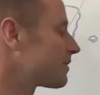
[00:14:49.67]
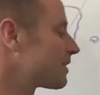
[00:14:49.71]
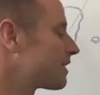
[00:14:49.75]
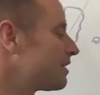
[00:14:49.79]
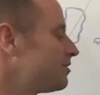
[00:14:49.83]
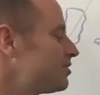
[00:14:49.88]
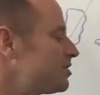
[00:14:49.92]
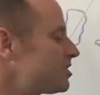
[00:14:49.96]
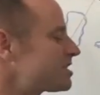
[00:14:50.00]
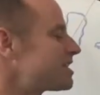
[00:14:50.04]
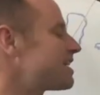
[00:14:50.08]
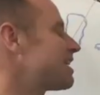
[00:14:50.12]

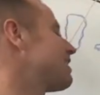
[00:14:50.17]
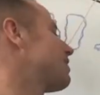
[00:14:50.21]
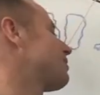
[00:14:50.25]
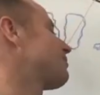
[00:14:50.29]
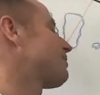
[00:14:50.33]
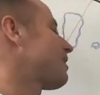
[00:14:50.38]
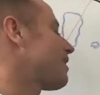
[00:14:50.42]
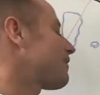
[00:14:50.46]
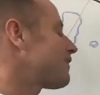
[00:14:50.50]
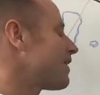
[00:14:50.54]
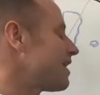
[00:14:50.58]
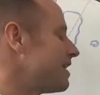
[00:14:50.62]
just to get a
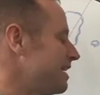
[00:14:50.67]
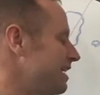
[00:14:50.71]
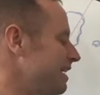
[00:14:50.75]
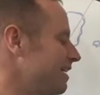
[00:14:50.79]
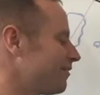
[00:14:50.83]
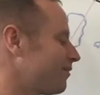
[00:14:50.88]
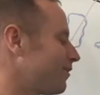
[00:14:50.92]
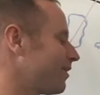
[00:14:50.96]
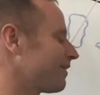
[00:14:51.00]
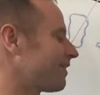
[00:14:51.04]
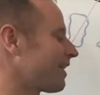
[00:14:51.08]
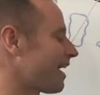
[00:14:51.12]
rough idea of
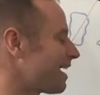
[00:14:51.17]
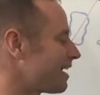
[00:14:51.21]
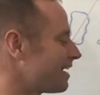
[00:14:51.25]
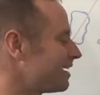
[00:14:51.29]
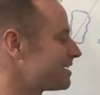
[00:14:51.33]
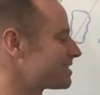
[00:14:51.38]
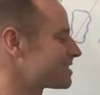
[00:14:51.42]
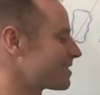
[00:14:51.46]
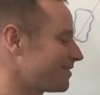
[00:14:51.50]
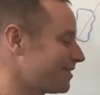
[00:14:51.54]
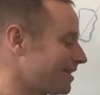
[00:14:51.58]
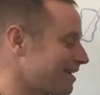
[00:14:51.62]
what that
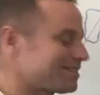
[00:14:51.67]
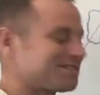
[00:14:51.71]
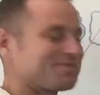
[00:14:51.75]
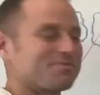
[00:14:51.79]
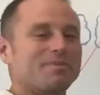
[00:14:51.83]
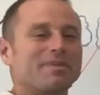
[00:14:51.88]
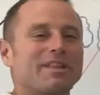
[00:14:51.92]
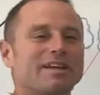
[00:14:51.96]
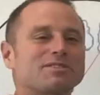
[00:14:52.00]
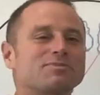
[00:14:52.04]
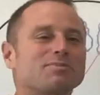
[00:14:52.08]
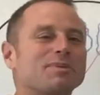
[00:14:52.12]
is, I mean, that's,
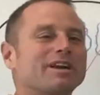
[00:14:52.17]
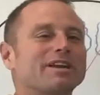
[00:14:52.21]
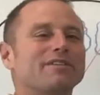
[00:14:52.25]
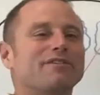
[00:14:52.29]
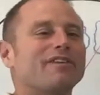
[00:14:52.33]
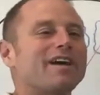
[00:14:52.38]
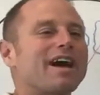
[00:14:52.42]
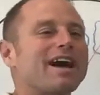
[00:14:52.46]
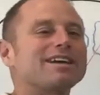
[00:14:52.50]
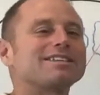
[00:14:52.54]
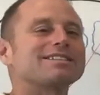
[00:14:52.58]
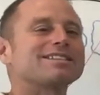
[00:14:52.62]
that's pretty
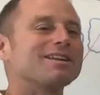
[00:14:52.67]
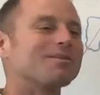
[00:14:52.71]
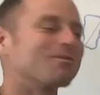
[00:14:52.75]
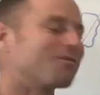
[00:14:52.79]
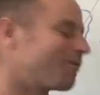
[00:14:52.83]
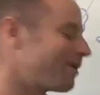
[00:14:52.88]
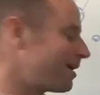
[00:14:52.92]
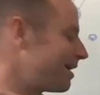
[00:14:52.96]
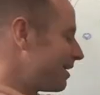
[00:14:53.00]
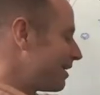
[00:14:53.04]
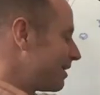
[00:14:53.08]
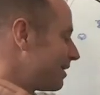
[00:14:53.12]
fast and,
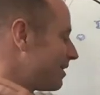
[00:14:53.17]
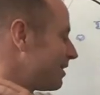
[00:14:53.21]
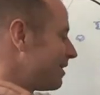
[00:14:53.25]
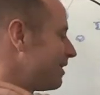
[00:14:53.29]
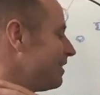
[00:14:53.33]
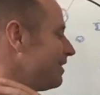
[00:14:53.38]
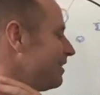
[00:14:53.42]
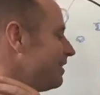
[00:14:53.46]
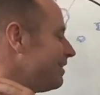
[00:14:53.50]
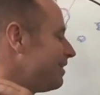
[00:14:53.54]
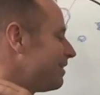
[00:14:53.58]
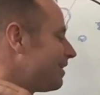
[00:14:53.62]
and
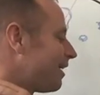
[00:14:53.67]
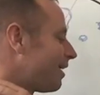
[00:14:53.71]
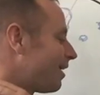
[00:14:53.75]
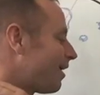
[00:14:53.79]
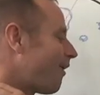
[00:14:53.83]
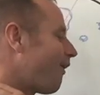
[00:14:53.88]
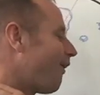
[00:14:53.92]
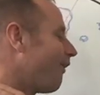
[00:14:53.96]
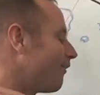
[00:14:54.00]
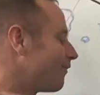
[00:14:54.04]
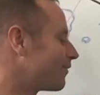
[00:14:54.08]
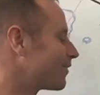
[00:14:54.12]
uh,
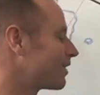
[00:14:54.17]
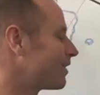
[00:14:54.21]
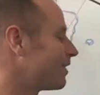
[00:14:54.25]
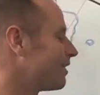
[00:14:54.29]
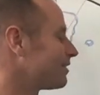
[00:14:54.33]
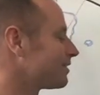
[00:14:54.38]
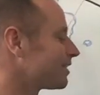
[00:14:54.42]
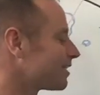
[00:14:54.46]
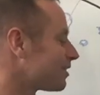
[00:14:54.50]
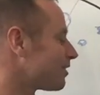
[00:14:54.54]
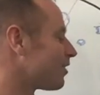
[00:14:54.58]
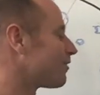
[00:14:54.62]
over a
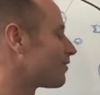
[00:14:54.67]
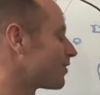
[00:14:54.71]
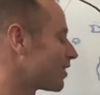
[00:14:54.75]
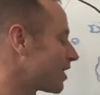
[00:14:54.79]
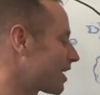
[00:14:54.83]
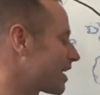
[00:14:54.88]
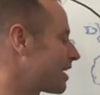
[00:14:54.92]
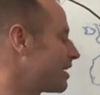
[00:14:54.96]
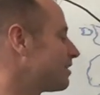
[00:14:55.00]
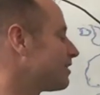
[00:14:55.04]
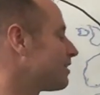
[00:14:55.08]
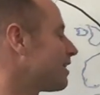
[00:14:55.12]
little over a
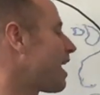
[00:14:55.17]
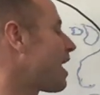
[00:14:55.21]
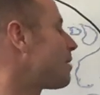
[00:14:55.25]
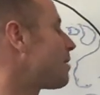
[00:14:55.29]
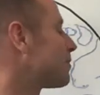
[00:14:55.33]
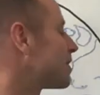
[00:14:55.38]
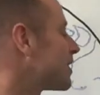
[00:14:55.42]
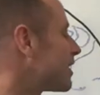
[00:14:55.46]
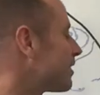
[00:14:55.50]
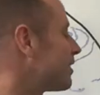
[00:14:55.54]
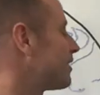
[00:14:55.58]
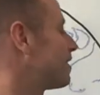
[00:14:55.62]

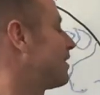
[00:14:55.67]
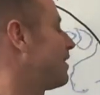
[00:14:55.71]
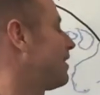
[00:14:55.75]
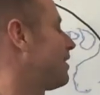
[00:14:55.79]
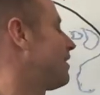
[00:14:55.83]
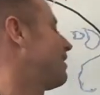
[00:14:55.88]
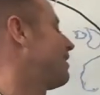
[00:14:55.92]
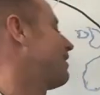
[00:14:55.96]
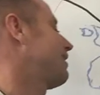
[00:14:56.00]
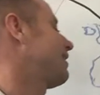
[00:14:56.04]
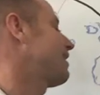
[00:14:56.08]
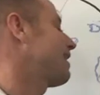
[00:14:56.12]
kilometer
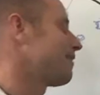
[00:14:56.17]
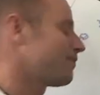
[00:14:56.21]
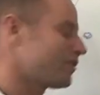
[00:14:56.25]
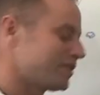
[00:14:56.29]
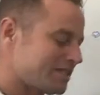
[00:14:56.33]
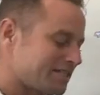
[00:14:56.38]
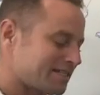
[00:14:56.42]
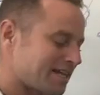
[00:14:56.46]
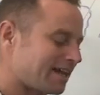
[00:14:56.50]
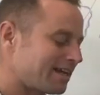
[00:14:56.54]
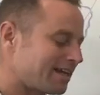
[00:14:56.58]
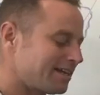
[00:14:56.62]
uh, every
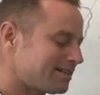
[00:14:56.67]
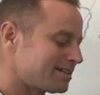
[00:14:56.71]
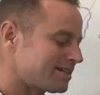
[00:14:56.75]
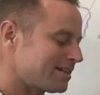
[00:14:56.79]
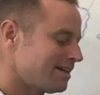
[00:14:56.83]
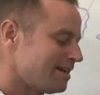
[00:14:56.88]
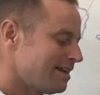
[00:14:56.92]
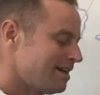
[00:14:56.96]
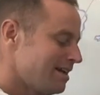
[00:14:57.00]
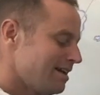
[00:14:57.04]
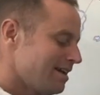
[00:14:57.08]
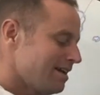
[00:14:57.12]
second.
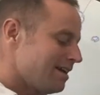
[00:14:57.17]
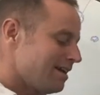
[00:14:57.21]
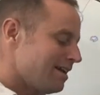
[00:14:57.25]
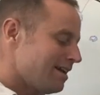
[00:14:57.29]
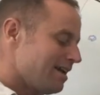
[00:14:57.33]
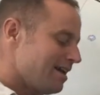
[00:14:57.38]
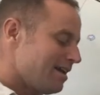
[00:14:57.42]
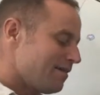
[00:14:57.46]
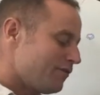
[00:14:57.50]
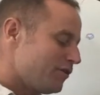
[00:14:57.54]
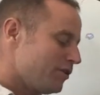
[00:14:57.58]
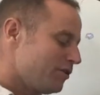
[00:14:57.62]

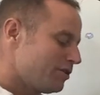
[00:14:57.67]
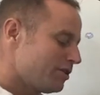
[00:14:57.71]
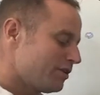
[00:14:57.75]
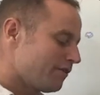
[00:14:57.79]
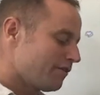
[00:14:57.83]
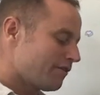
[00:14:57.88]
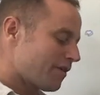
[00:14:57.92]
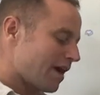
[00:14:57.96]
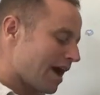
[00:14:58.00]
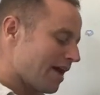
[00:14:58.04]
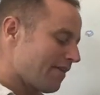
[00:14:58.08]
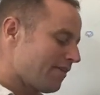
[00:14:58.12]
If you
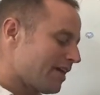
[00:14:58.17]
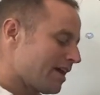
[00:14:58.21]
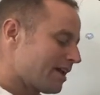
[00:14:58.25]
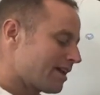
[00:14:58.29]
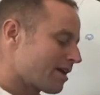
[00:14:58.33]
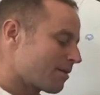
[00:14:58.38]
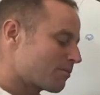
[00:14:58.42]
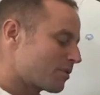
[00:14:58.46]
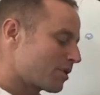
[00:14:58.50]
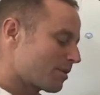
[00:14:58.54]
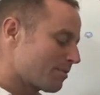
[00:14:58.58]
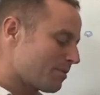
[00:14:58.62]
divide that
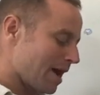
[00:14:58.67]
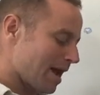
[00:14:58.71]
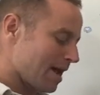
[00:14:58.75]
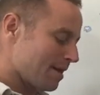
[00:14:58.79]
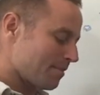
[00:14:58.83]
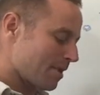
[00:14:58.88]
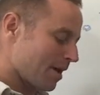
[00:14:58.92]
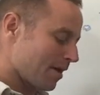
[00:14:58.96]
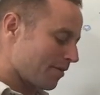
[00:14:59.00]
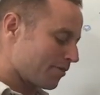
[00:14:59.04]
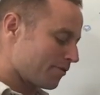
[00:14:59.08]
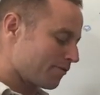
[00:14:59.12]
number by
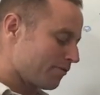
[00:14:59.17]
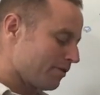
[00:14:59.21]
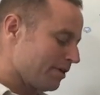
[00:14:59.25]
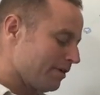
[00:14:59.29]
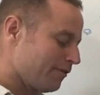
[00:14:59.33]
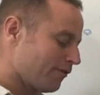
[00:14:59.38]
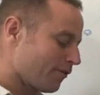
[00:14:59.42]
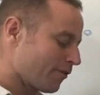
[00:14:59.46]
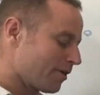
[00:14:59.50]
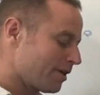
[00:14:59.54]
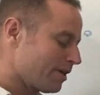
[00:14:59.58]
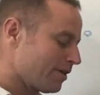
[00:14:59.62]
about
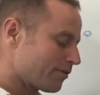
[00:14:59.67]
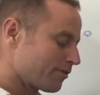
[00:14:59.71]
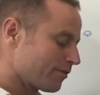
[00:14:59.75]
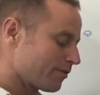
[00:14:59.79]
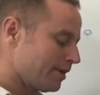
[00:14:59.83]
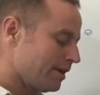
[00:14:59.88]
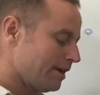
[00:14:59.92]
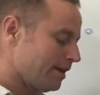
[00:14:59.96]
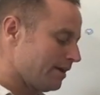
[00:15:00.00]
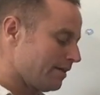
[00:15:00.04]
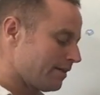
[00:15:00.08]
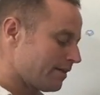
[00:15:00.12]

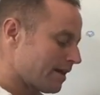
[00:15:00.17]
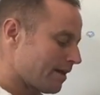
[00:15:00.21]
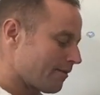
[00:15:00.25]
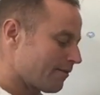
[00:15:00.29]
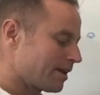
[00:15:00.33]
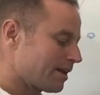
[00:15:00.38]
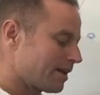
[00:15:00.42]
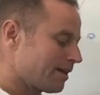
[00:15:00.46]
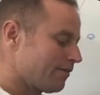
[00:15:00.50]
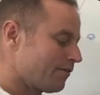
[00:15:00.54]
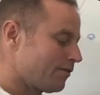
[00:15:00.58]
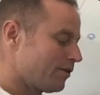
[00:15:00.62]
343, that would
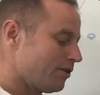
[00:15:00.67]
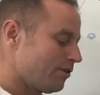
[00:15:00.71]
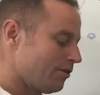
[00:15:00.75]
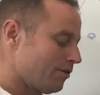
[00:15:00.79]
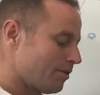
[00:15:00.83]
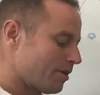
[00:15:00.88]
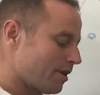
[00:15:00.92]
give you